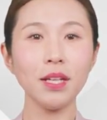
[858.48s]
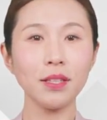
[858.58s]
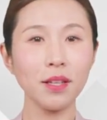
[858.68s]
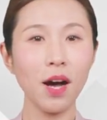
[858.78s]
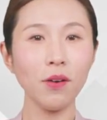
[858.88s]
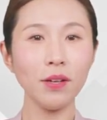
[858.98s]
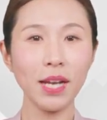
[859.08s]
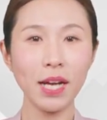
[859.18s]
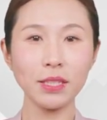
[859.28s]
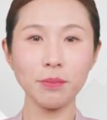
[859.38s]
Now
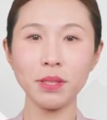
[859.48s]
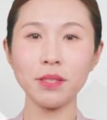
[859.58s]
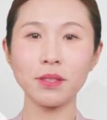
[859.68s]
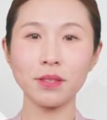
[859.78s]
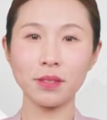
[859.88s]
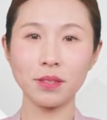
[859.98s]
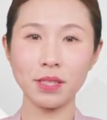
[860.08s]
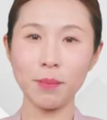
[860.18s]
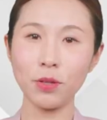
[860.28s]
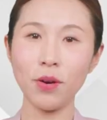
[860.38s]
let me
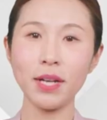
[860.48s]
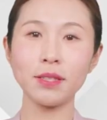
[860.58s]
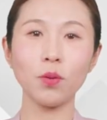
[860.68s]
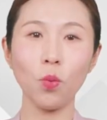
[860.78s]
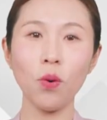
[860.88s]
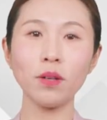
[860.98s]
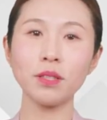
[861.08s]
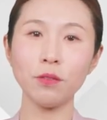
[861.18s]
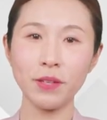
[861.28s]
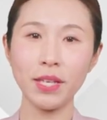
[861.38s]
summarize
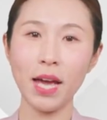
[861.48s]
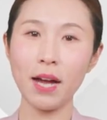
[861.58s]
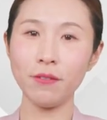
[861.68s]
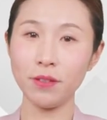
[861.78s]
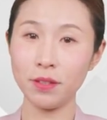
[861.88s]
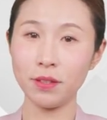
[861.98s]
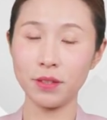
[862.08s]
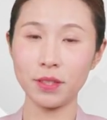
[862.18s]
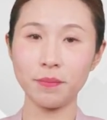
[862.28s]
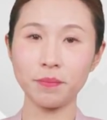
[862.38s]
what we have
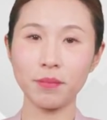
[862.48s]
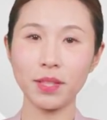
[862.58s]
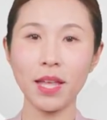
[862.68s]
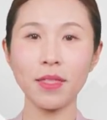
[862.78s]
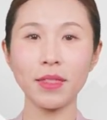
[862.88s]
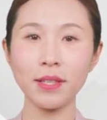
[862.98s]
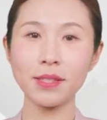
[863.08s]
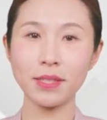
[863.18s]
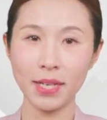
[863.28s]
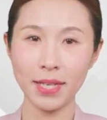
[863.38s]
learned. In
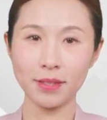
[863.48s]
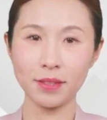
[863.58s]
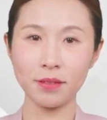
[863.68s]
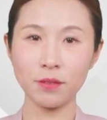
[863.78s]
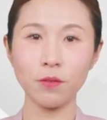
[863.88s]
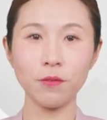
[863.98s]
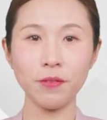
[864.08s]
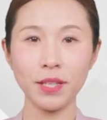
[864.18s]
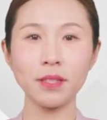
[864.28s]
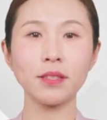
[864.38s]
this lesson,
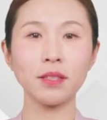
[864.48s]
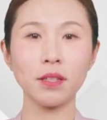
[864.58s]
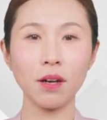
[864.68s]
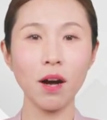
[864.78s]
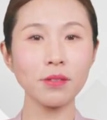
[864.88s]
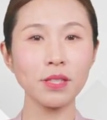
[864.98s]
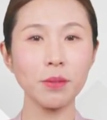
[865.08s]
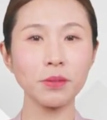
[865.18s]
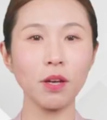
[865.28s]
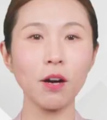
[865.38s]
with the
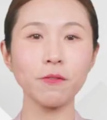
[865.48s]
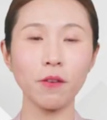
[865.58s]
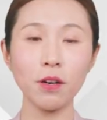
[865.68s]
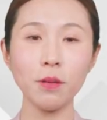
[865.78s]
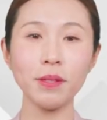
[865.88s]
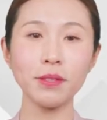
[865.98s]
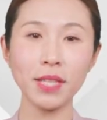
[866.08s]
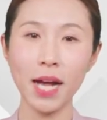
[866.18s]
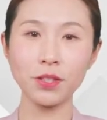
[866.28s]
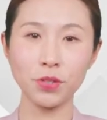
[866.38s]
concept of urban
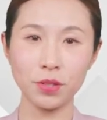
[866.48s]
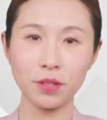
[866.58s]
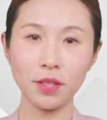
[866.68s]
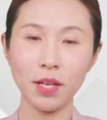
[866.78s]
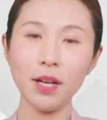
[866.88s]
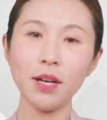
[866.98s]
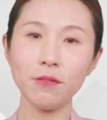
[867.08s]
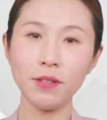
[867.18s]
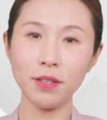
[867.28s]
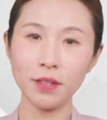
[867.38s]
texture,
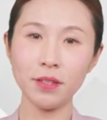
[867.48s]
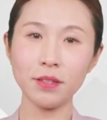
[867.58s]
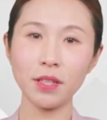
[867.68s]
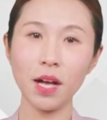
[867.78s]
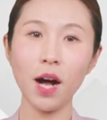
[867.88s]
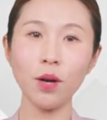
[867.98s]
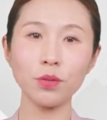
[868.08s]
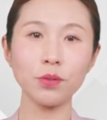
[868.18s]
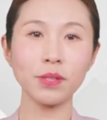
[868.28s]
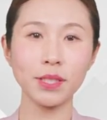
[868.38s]
we learned how
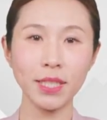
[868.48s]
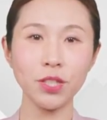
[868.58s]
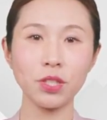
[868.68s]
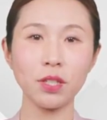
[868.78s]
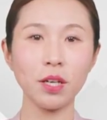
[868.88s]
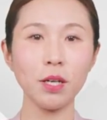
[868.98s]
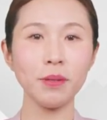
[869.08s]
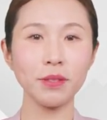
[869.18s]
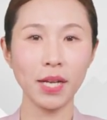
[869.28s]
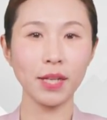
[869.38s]
to stitch
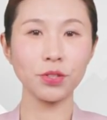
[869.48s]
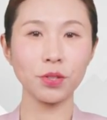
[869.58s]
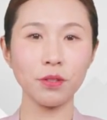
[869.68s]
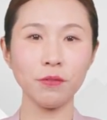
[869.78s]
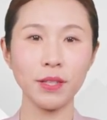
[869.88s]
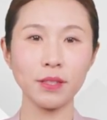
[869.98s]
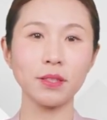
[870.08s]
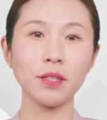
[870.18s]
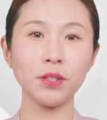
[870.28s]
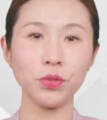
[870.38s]
urban texture with
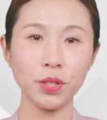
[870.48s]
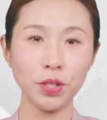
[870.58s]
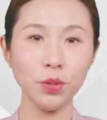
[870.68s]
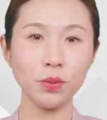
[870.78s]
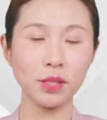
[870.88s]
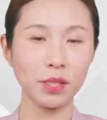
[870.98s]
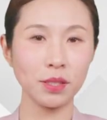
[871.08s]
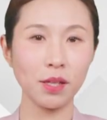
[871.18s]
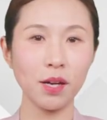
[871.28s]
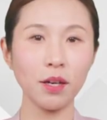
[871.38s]
the reused
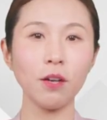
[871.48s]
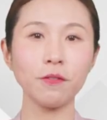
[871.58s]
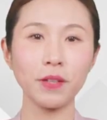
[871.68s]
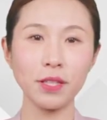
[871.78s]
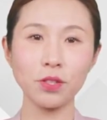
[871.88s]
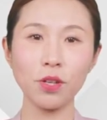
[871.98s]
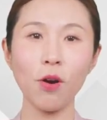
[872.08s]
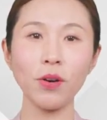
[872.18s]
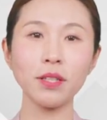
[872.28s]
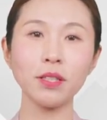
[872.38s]
design of
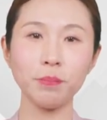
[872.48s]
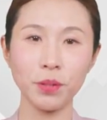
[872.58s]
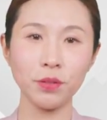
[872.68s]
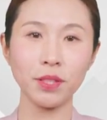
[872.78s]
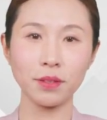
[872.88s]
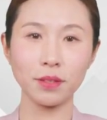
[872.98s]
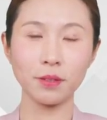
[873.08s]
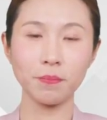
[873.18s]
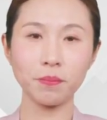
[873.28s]
historic buildings,